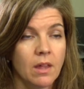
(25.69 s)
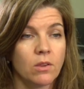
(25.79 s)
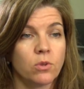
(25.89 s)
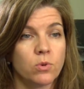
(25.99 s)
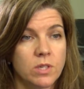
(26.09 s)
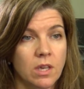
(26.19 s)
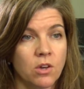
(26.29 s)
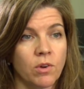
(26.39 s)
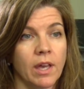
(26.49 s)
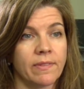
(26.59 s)
Losing
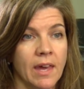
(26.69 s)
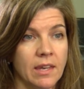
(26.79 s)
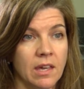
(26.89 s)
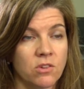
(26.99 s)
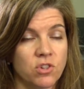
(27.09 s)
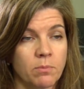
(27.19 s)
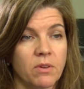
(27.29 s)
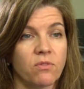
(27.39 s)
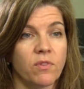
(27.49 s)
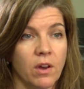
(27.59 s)
hearing at that age can
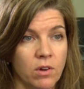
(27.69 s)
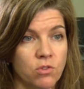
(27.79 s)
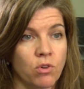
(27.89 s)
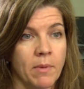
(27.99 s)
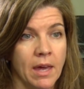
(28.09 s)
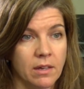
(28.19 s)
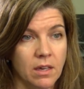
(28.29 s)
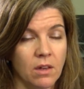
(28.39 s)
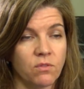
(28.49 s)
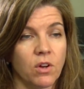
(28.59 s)
be very
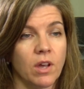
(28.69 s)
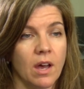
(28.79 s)
traumatic and very